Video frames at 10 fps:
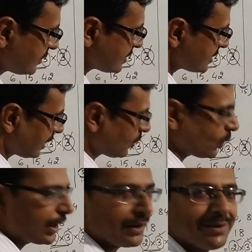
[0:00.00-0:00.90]
which is the
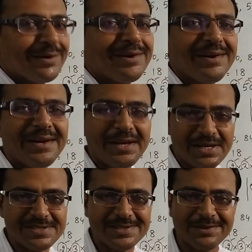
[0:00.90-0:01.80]
required
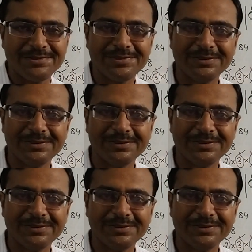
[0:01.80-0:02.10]
HCF.